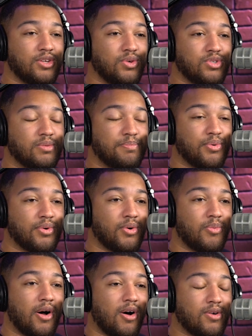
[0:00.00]
you support
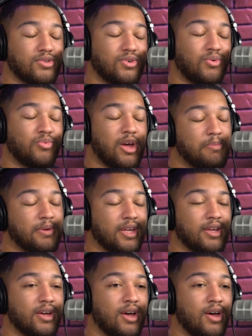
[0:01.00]
while also
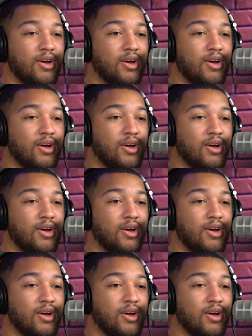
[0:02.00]
repping